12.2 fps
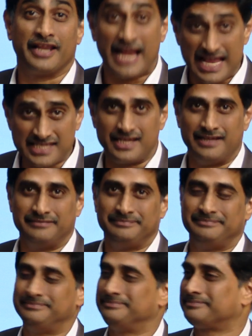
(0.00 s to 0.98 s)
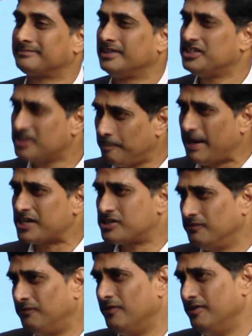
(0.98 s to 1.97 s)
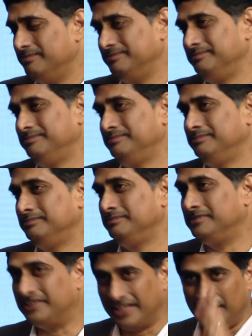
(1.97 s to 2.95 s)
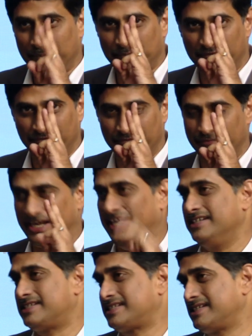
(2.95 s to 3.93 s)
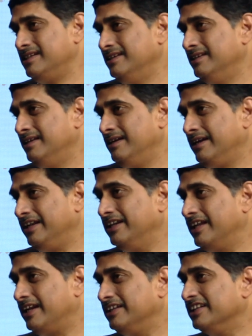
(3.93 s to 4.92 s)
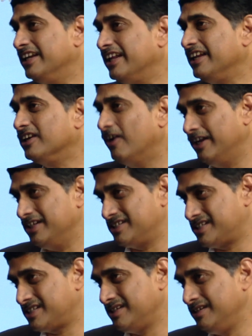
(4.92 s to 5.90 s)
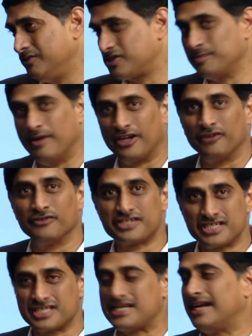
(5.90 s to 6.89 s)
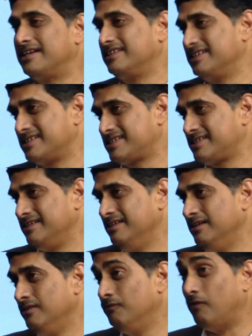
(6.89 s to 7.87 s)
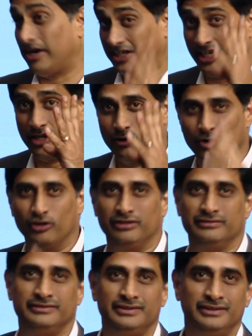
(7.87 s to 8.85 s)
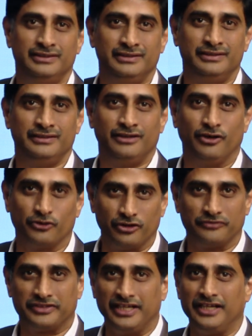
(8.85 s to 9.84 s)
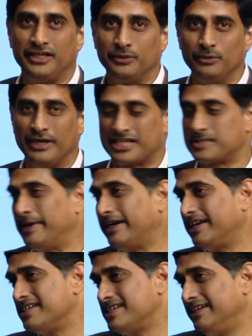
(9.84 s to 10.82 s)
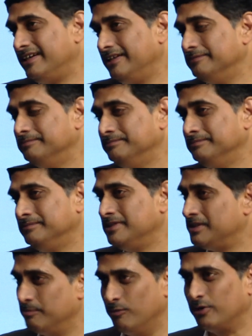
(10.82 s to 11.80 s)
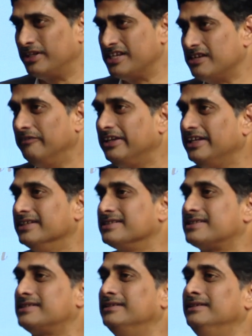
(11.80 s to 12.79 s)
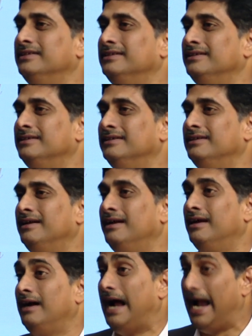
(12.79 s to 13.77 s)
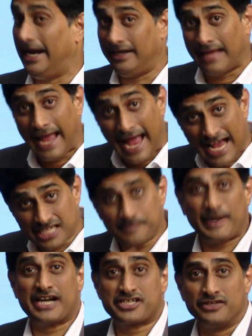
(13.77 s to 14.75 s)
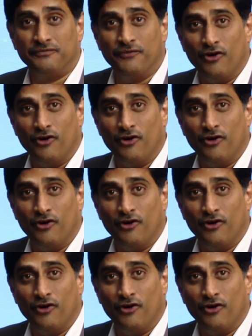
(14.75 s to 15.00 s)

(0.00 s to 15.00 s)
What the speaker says: NASA. It's a partnership firm. 3 friends in their engineering college, small university started as 40-year-old. Out of the 2 expired recently, more than 70 years. And as partnership